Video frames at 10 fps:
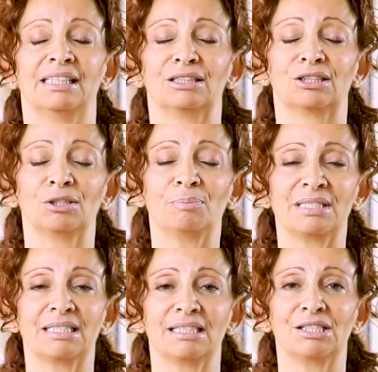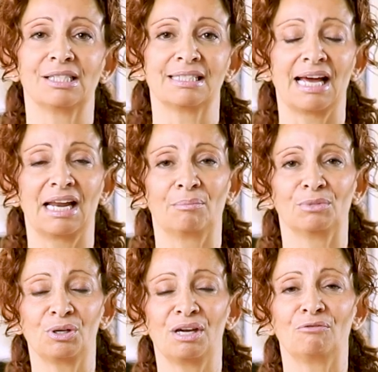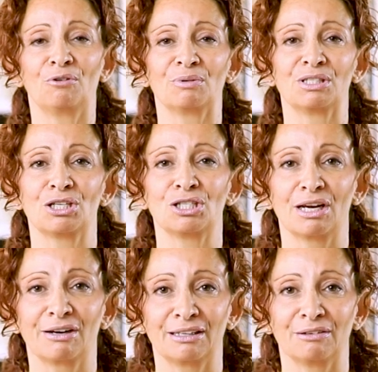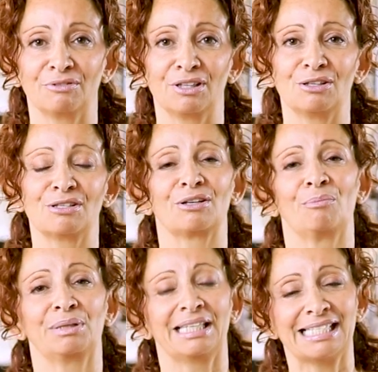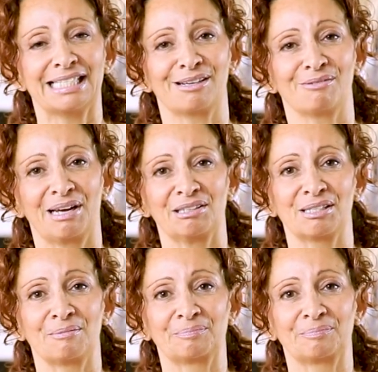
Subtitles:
It's super delicious and I'm looking forward to sharing it with you, so please stick around.